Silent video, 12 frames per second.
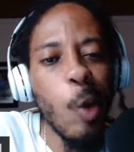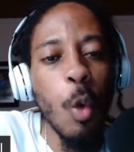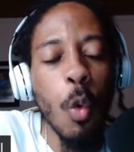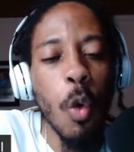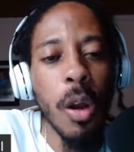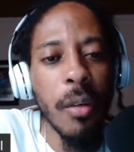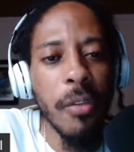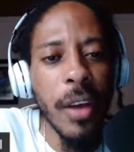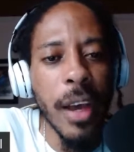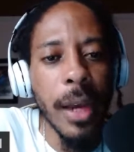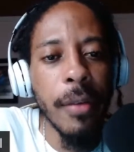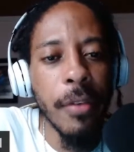
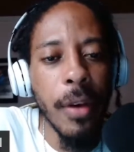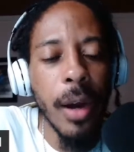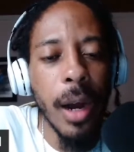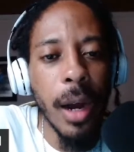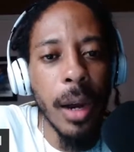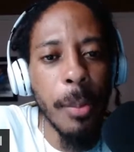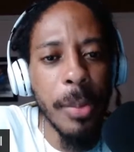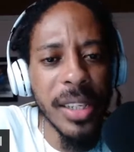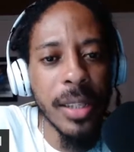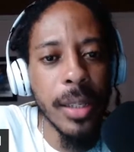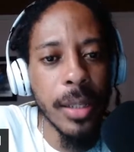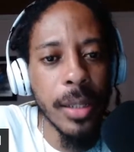qualified for our
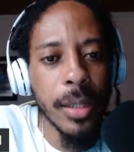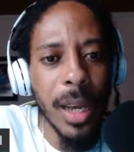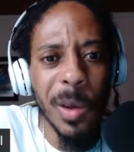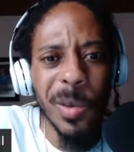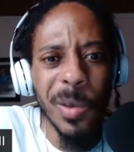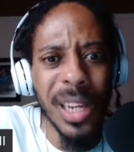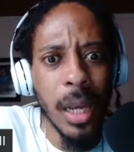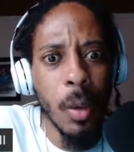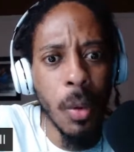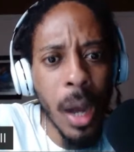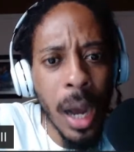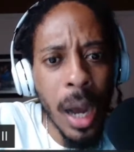business. I was like,
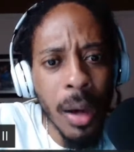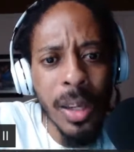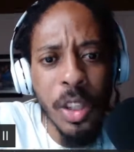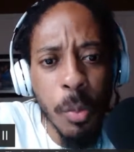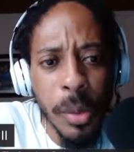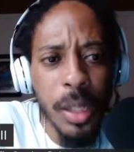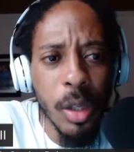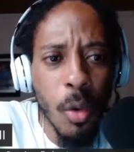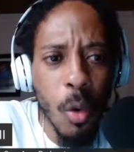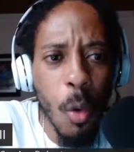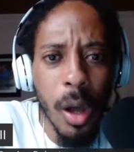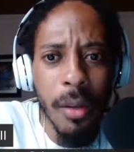how could you be too
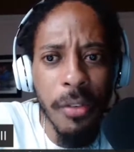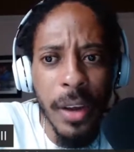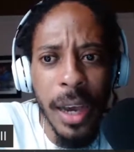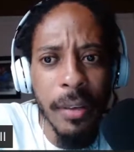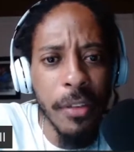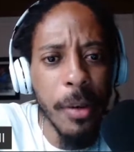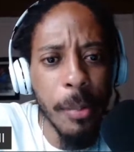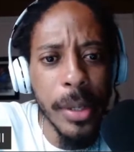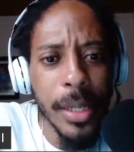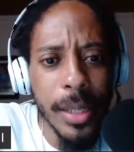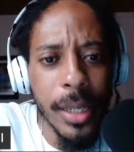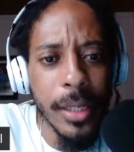qualified for a
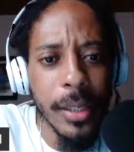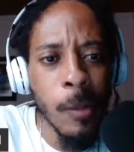business?